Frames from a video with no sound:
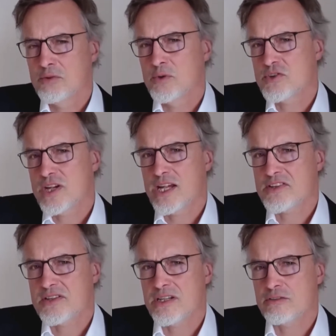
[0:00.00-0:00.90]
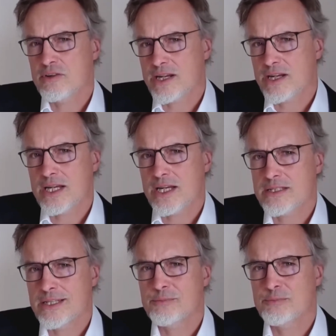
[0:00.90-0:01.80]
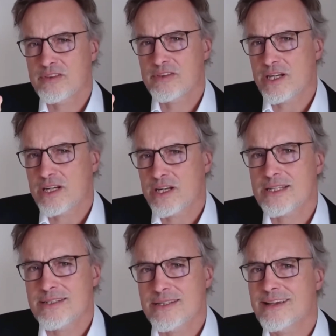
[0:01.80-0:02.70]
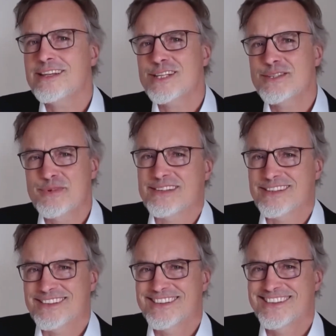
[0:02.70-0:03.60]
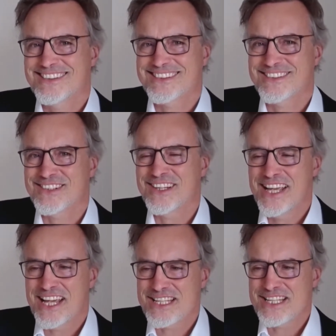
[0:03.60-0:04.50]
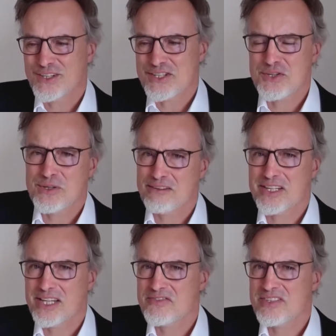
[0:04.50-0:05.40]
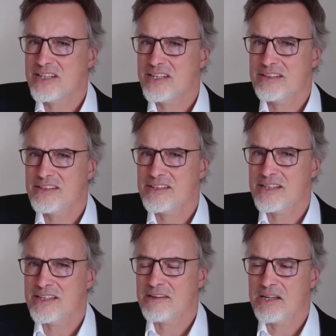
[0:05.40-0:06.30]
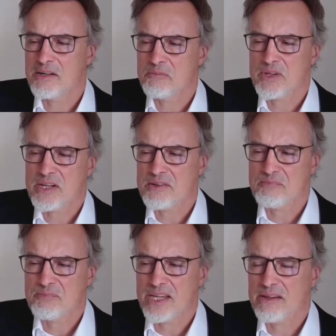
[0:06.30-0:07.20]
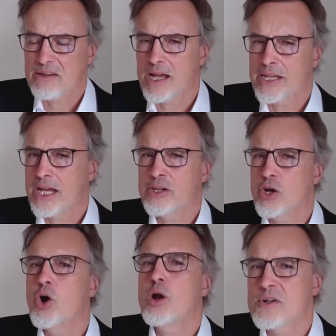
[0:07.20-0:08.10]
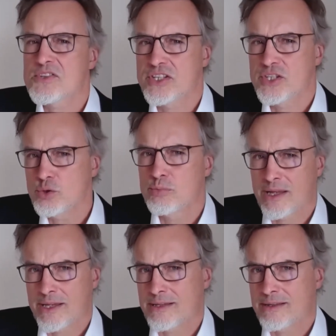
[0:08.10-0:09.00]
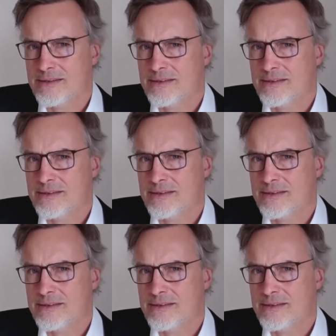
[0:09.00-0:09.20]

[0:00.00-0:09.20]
which has a regularity, but the regularity is unexpected. So as long as you never have seen an almost cube-like